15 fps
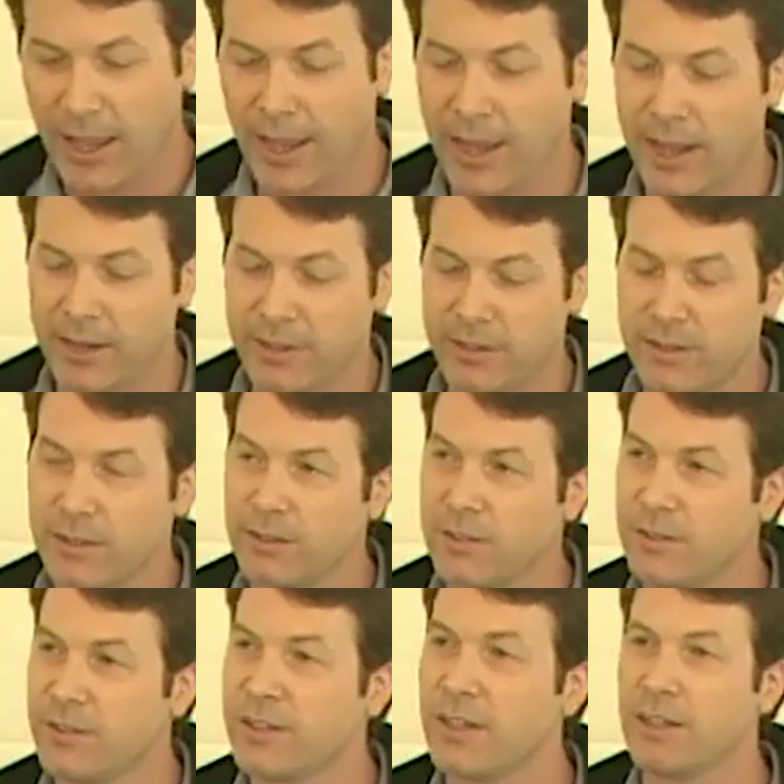And
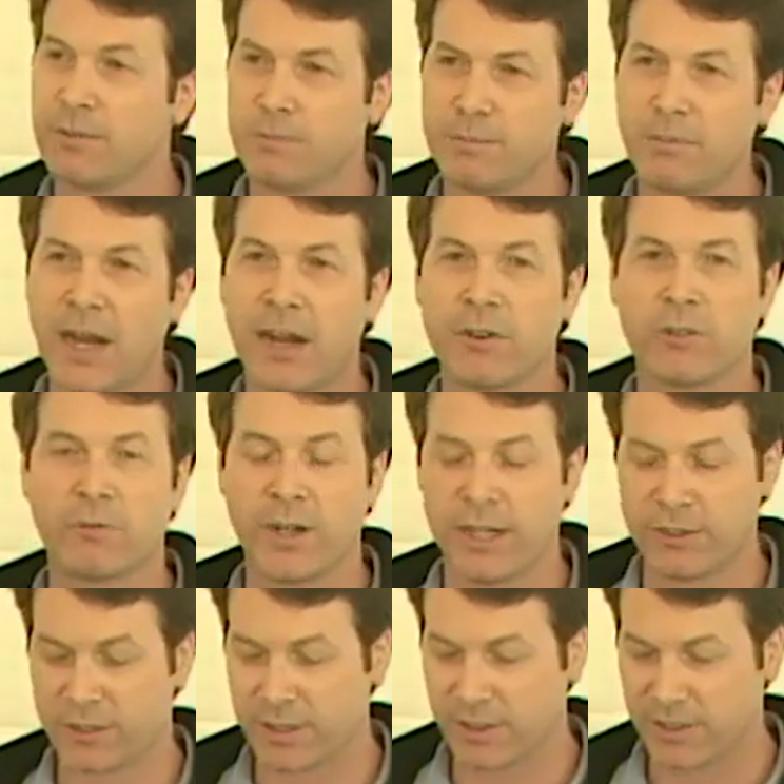it's a mountain
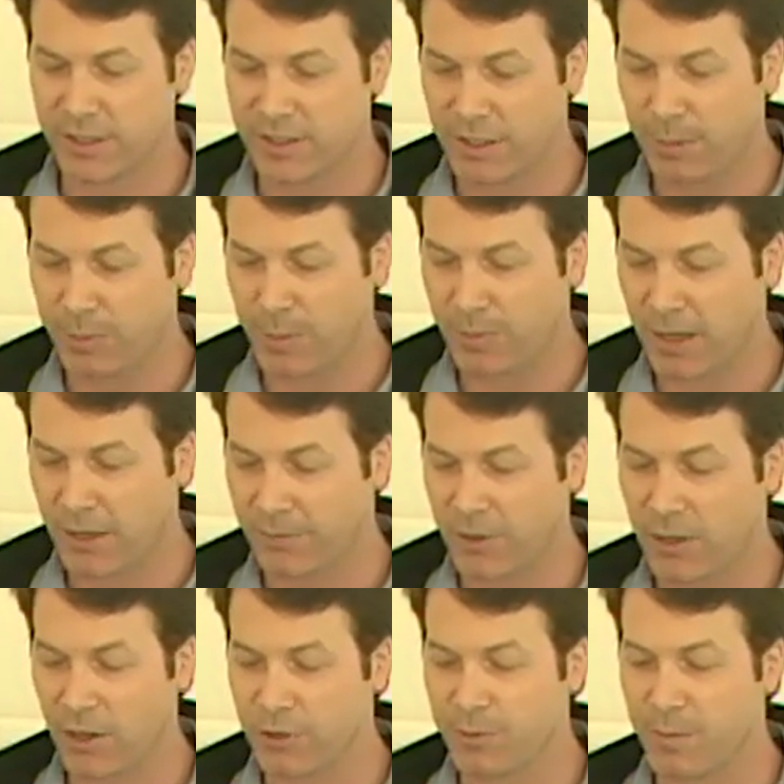ridge that sits up above
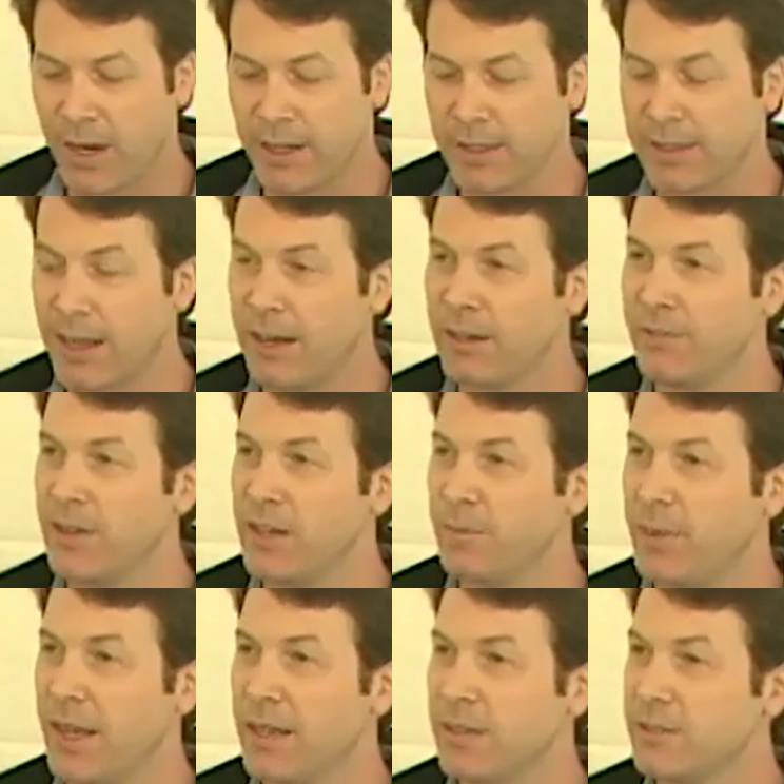the ghost mining town of
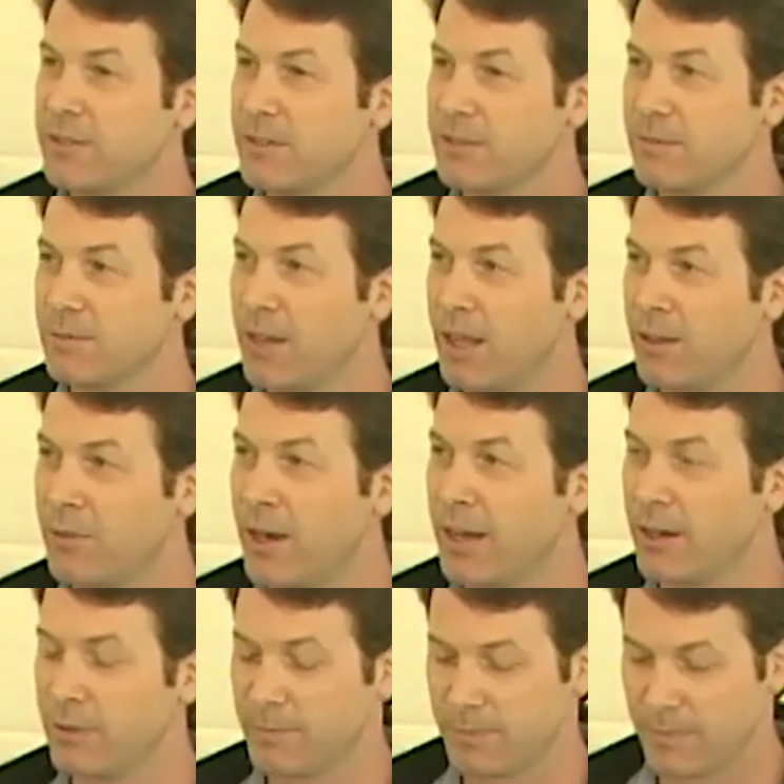Independence,
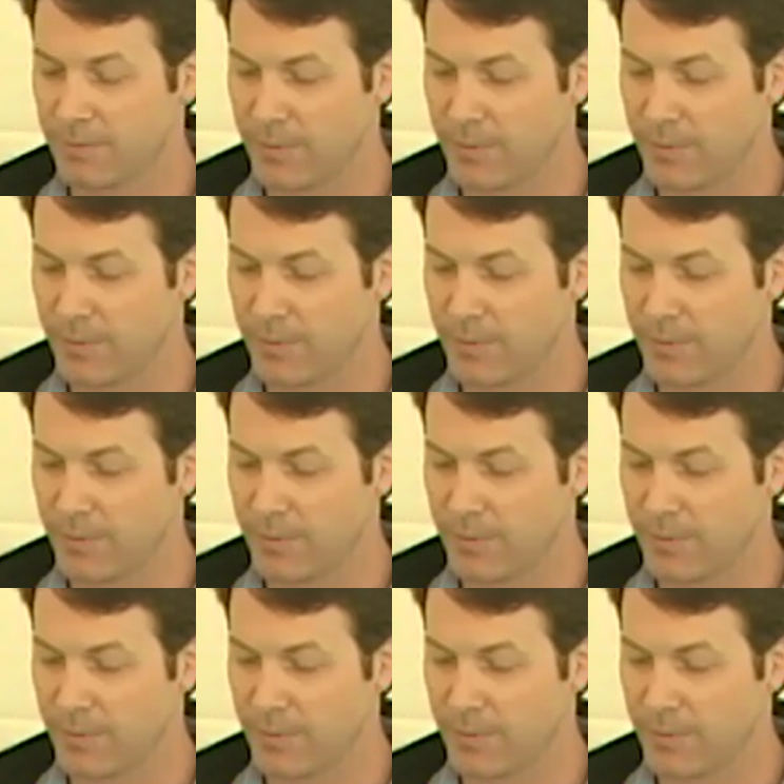Colorado.